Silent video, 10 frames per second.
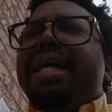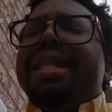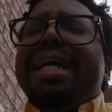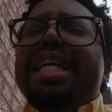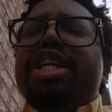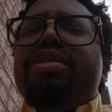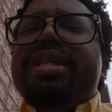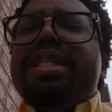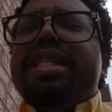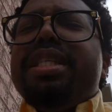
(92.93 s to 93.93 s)
That
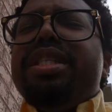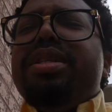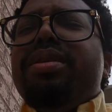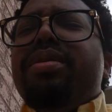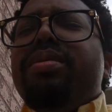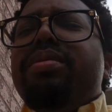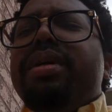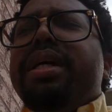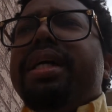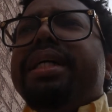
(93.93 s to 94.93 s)
increases,
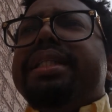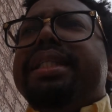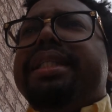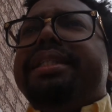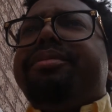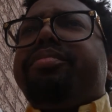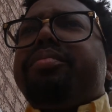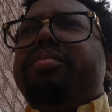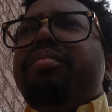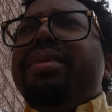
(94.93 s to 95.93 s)
the
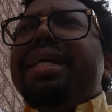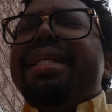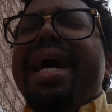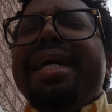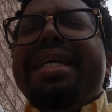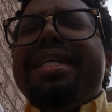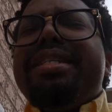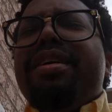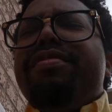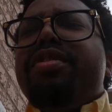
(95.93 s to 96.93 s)

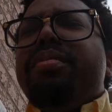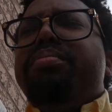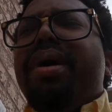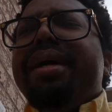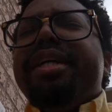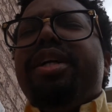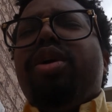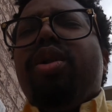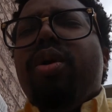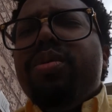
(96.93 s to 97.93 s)
tightness of your bond
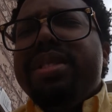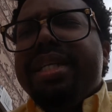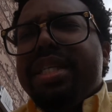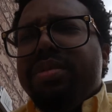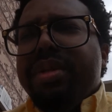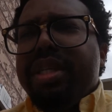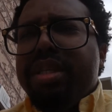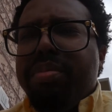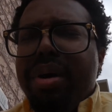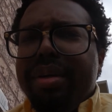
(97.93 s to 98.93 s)
and closeness with
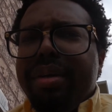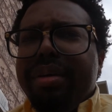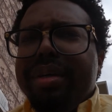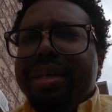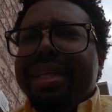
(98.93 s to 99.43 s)
this partner.